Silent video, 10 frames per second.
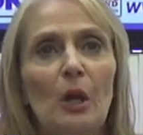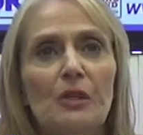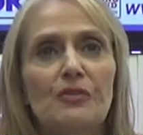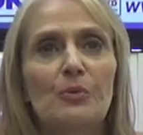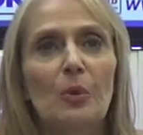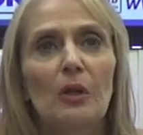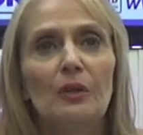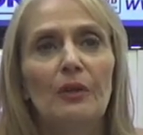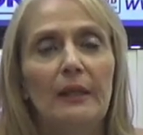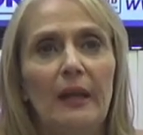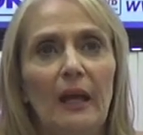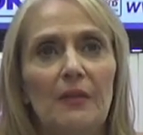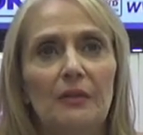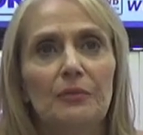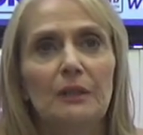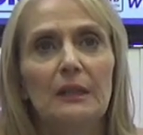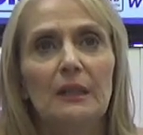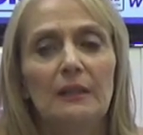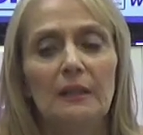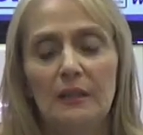parts of the world right now that are
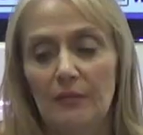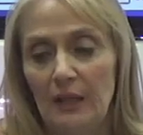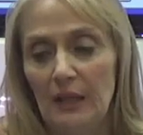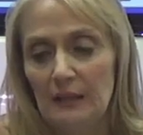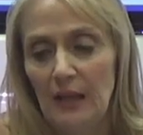really in need of it.